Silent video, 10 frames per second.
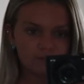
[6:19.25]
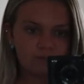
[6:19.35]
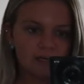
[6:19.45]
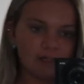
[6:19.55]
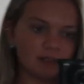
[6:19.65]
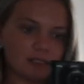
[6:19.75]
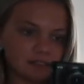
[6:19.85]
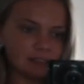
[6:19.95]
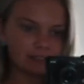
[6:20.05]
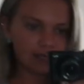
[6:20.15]
fit.
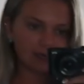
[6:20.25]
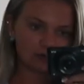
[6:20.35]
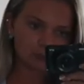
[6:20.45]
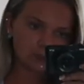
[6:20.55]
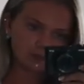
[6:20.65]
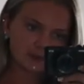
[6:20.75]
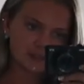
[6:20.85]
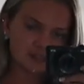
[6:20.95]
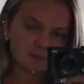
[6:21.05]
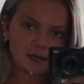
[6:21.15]
This is a cool
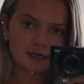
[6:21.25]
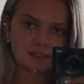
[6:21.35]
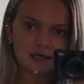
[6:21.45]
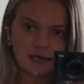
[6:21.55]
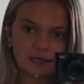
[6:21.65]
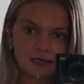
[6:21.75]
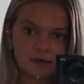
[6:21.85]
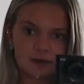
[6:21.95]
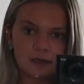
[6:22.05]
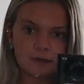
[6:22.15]
racerback tank
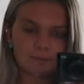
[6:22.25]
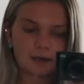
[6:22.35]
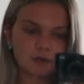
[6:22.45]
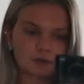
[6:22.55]
by